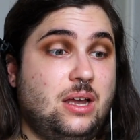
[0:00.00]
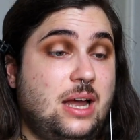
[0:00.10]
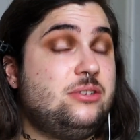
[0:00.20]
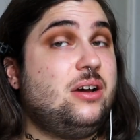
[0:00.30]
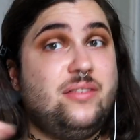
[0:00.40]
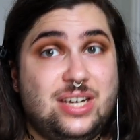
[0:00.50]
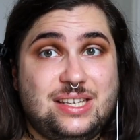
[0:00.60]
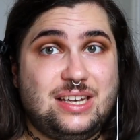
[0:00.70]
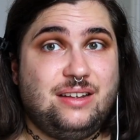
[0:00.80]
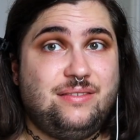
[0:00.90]
I don't have any
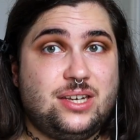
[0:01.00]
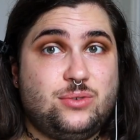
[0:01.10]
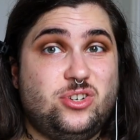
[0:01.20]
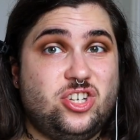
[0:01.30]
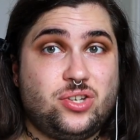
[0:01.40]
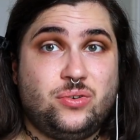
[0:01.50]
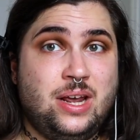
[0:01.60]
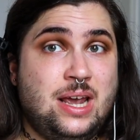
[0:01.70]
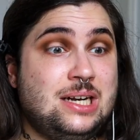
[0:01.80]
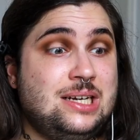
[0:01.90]
side effects, which is
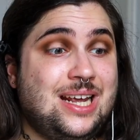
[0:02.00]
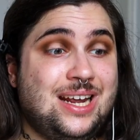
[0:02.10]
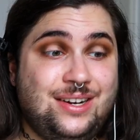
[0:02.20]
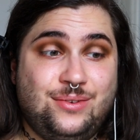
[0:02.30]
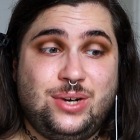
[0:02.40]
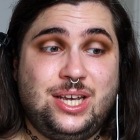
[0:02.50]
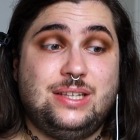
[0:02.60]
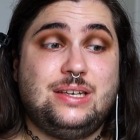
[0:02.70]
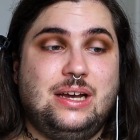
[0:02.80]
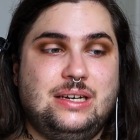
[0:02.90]
great. I didn't gain any
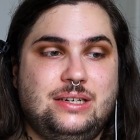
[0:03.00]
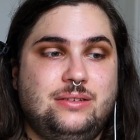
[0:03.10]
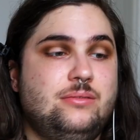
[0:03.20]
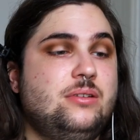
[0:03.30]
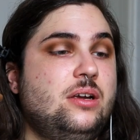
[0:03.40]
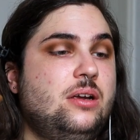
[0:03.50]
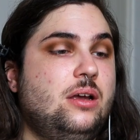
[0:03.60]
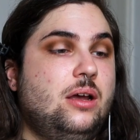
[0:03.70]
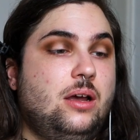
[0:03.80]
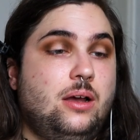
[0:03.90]
weight. I didn't
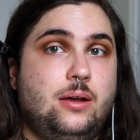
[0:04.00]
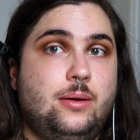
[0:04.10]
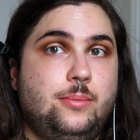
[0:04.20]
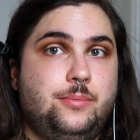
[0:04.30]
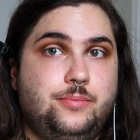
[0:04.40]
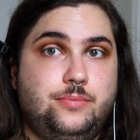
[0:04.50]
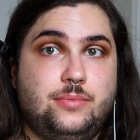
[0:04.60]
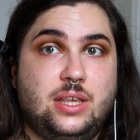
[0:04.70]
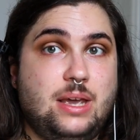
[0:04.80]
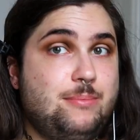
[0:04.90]

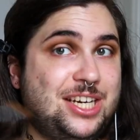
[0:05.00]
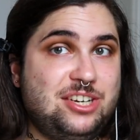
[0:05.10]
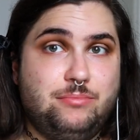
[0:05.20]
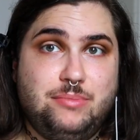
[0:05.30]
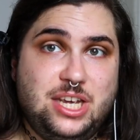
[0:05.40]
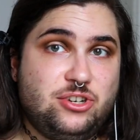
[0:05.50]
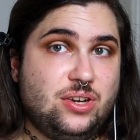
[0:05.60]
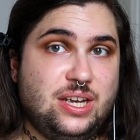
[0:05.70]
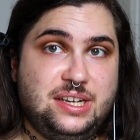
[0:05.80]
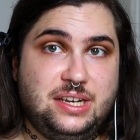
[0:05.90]
get my major
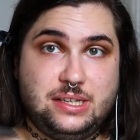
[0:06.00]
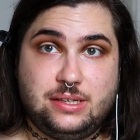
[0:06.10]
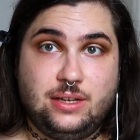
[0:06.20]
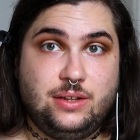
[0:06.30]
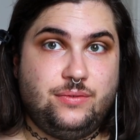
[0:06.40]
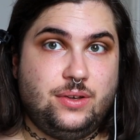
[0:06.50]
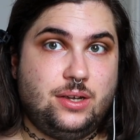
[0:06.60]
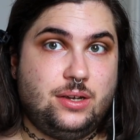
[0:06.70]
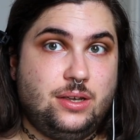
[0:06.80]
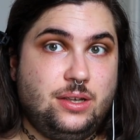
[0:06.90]
headaches or
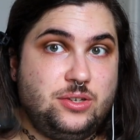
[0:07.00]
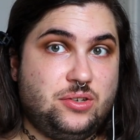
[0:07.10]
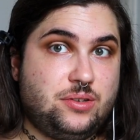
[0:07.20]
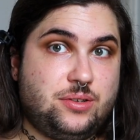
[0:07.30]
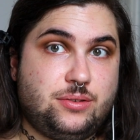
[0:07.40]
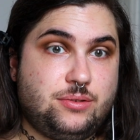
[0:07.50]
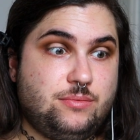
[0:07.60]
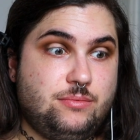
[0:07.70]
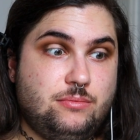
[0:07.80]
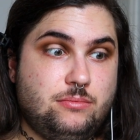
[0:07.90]
anything. It's just
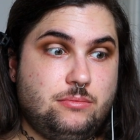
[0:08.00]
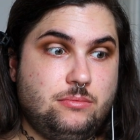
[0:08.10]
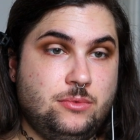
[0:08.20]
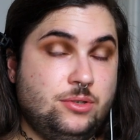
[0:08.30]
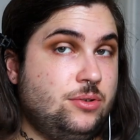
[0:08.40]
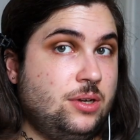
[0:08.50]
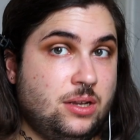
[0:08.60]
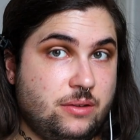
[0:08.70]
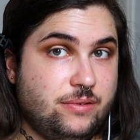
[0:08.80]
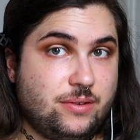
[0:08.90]
not doing
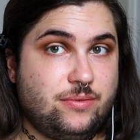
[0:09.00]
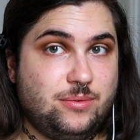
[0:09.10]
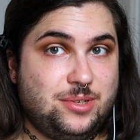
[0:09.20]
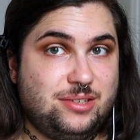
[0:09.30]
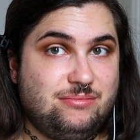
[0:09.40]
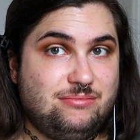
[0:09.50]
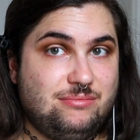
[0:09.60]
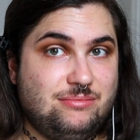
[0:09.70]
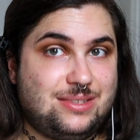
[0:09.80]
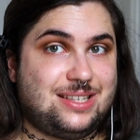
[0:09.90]
anything for me.
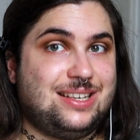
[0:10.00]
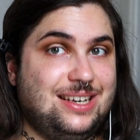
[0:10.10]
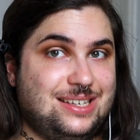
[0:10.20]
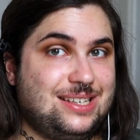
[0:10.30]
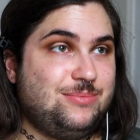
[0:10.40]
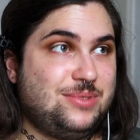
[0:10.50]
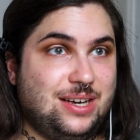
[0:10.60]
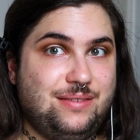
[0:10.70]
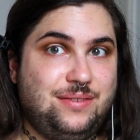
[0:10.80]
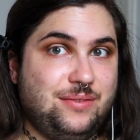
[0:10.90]
Except
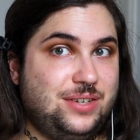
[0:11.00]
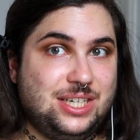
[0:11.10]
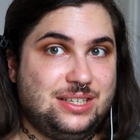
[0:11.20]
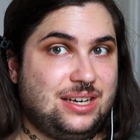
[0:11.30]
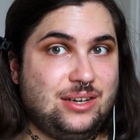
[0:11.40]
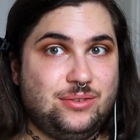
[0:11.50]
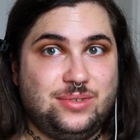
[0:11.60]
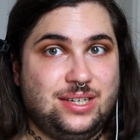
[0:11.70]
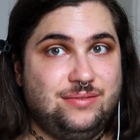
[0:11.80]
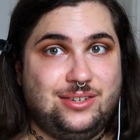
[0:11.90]
that I feel very tired
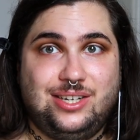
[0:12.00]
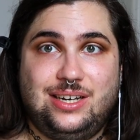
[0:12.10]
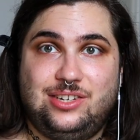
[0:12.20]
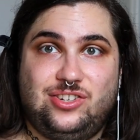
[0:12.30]
whenever I